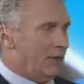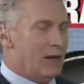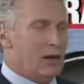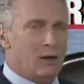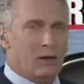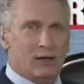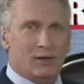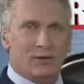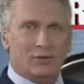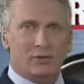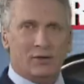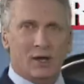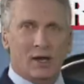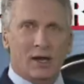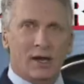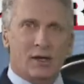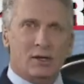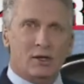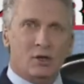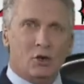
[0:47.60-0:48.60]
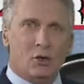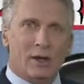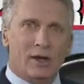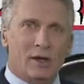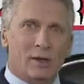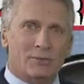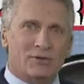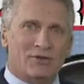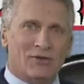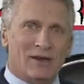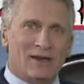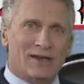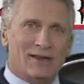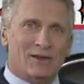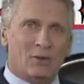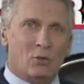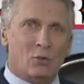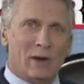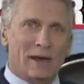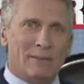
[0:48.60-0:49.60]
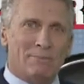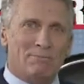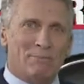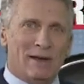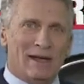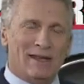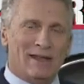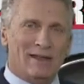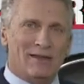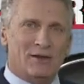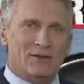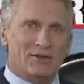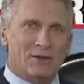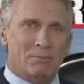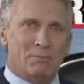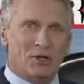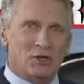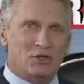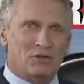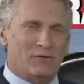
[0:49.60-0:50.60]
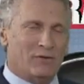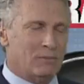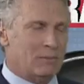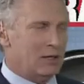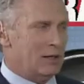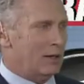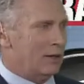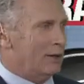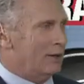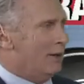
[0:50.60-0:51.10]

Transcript: There it is. You know, it helps if I hit the right button. There's a bunch of them here.